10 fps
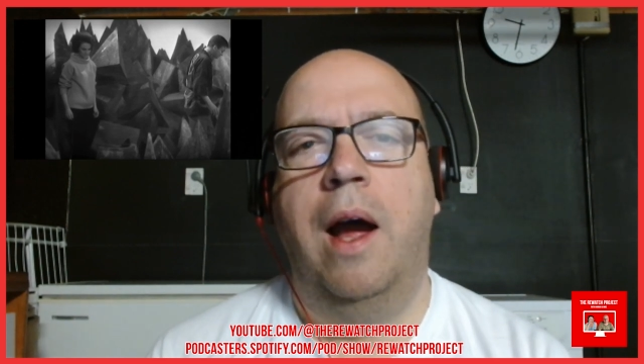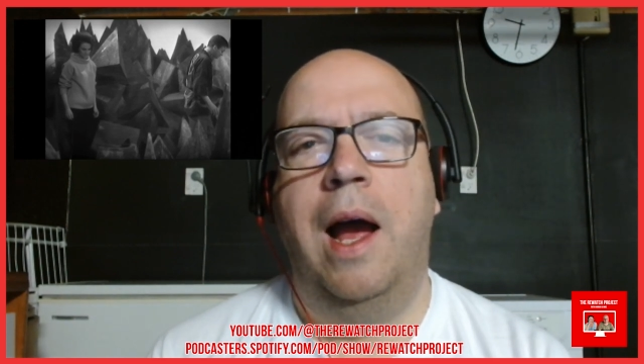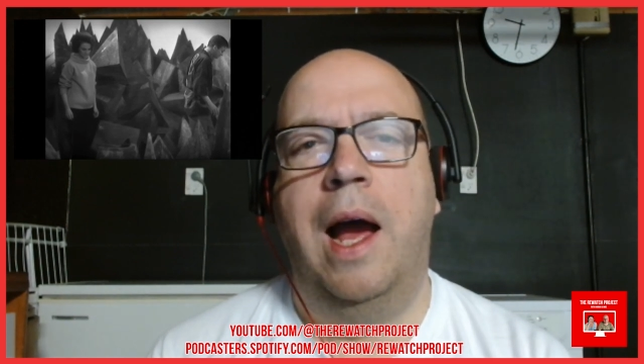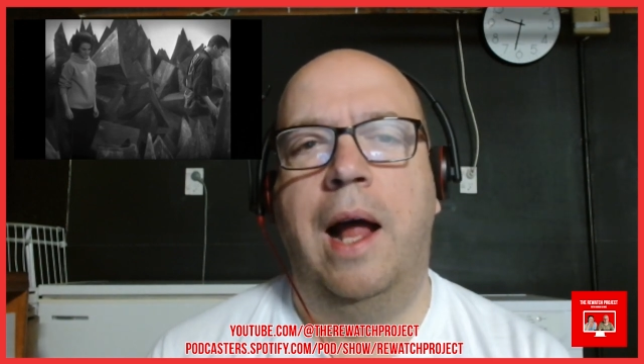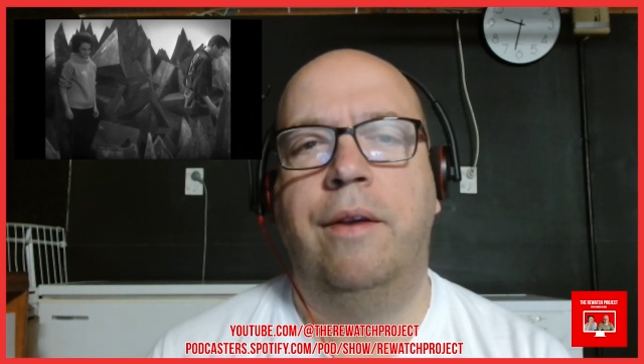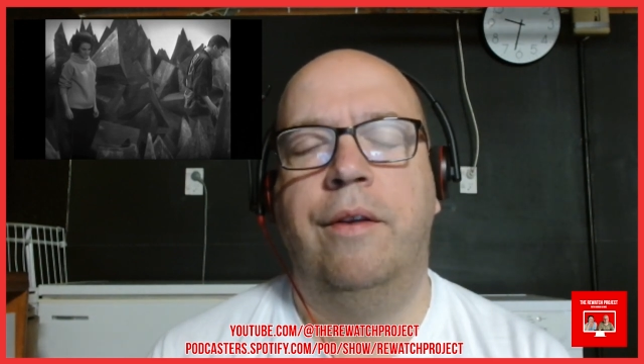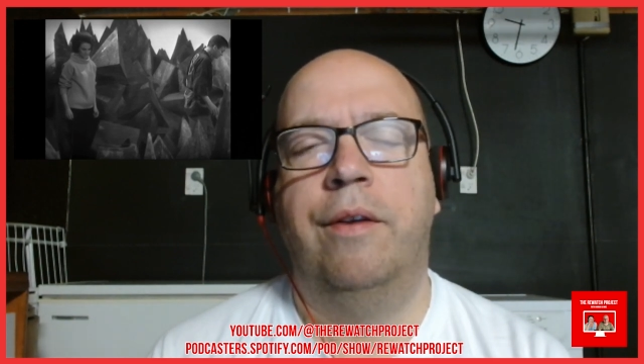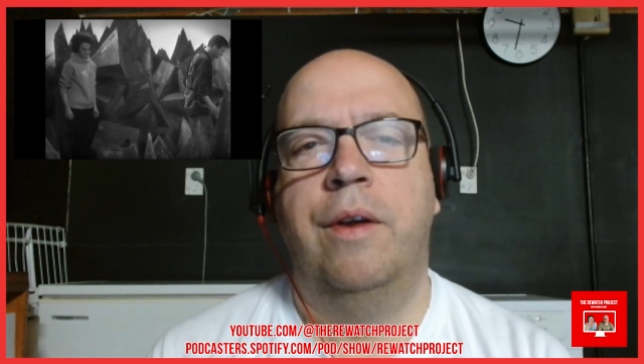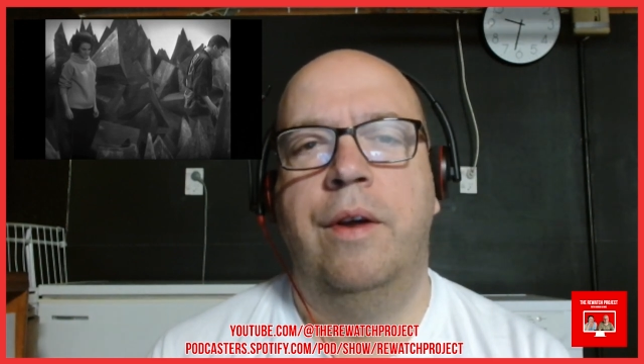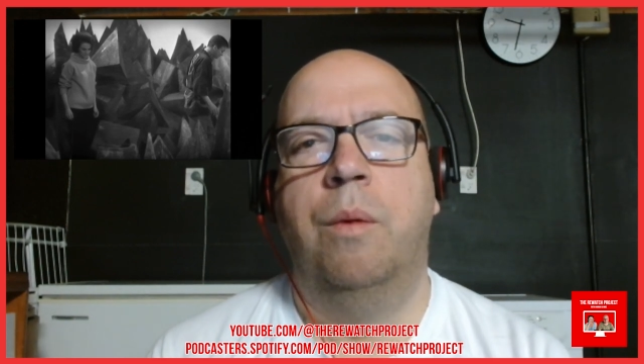
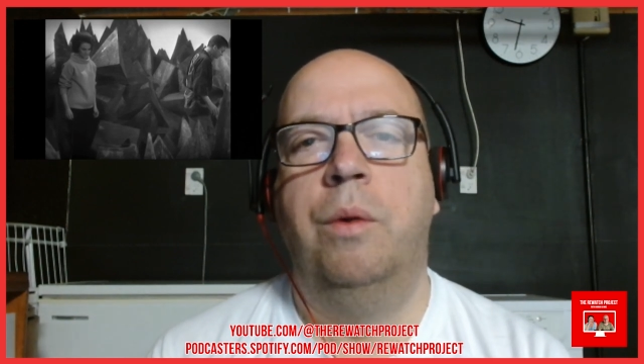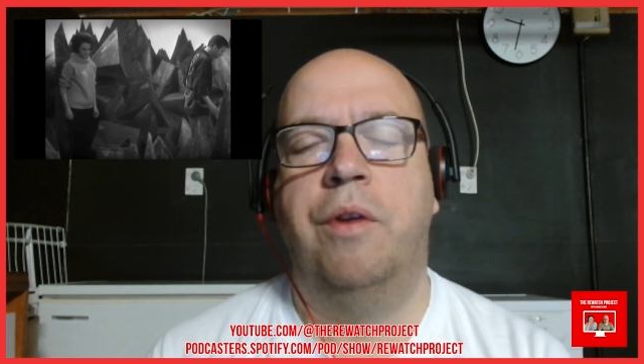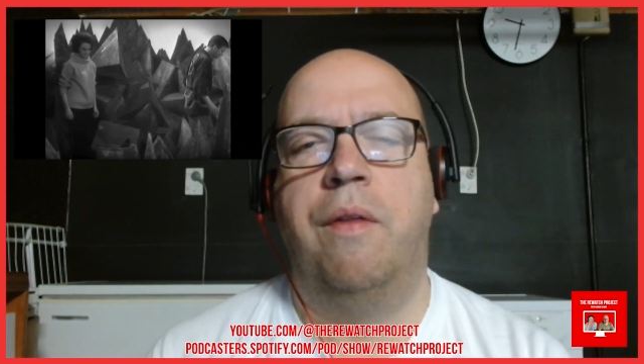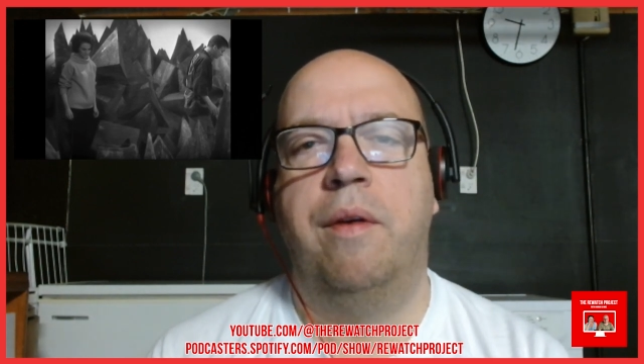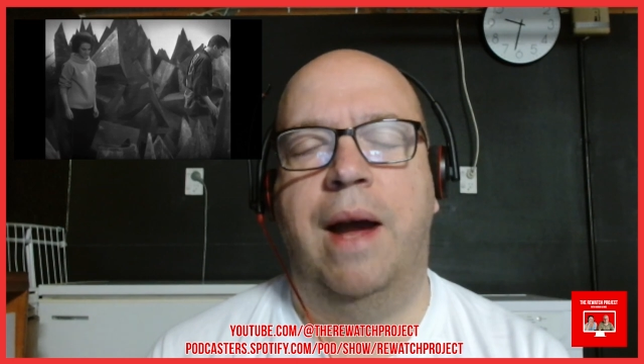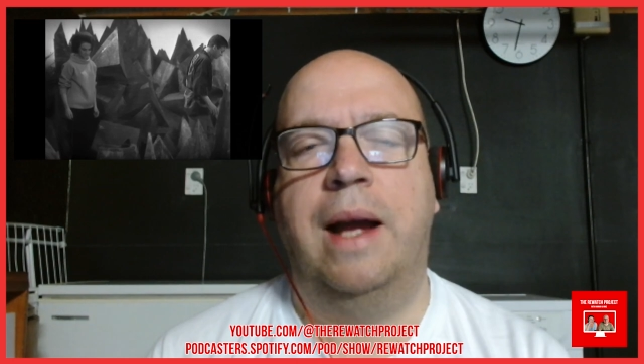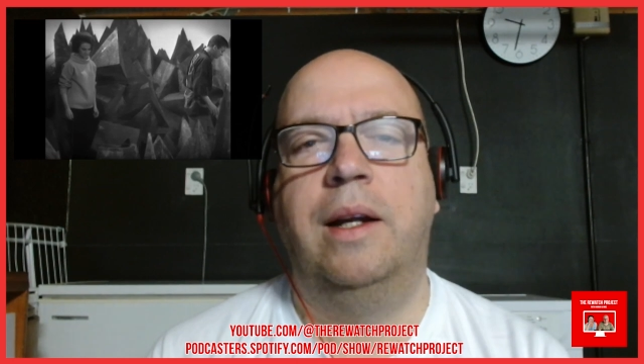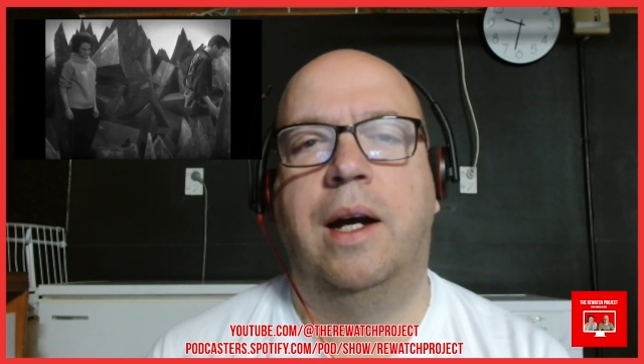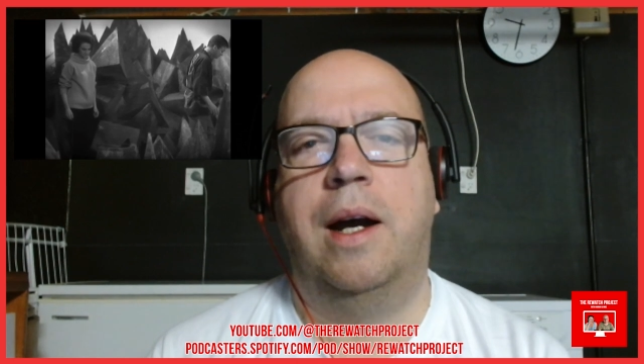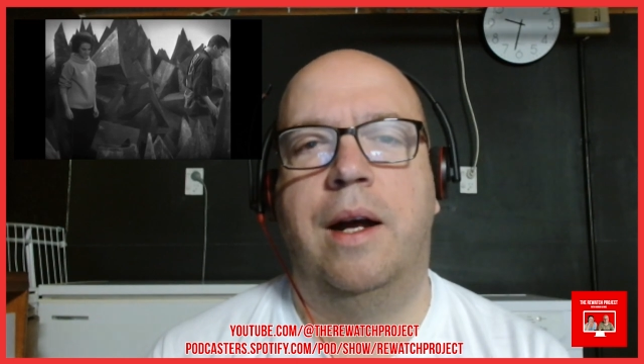and was on the
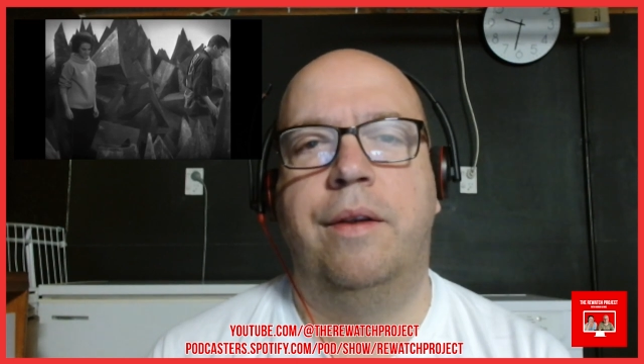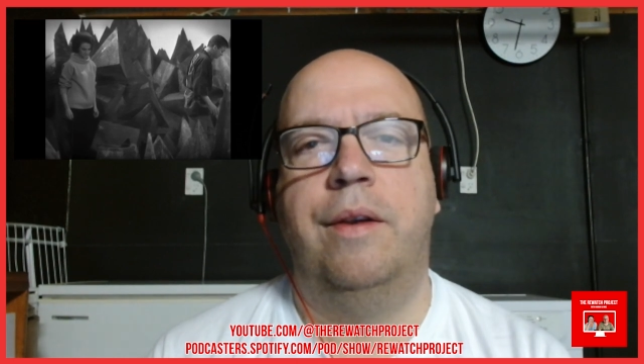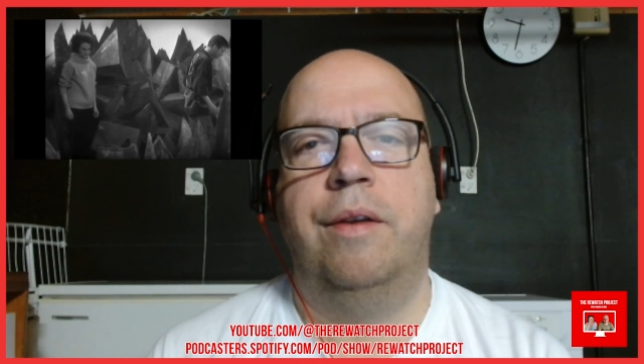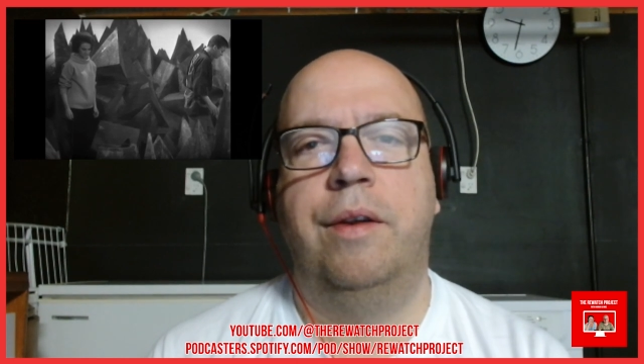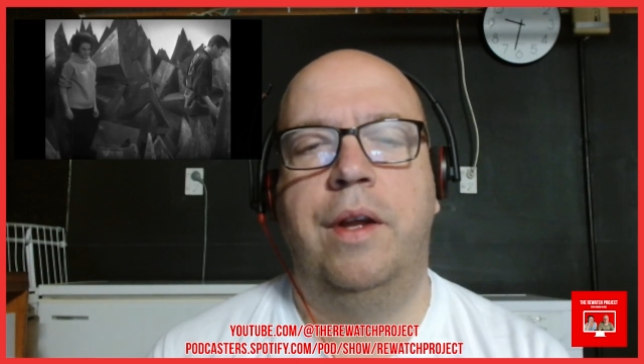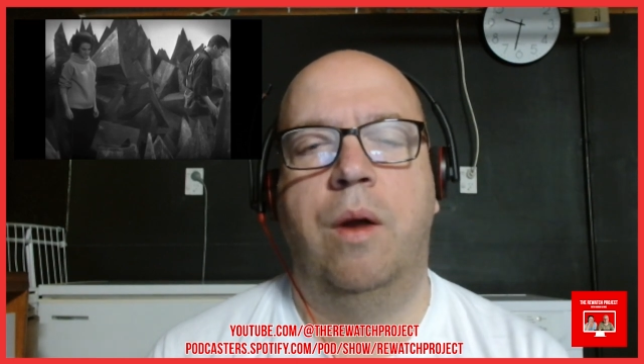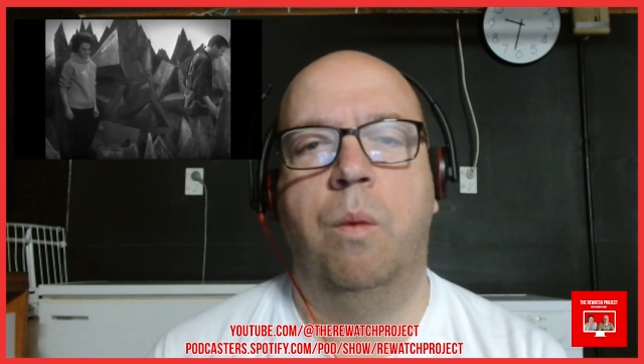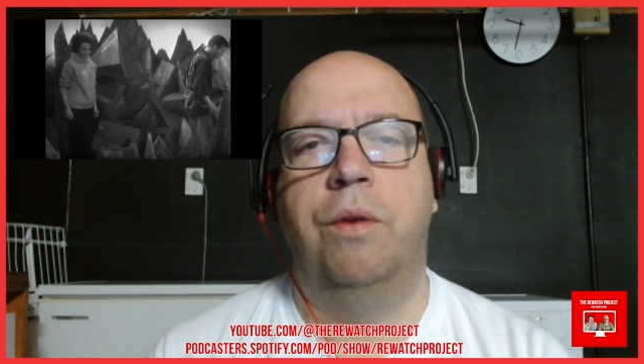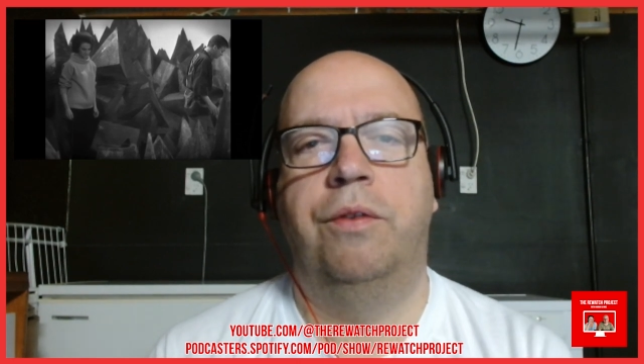vanguard and, you know,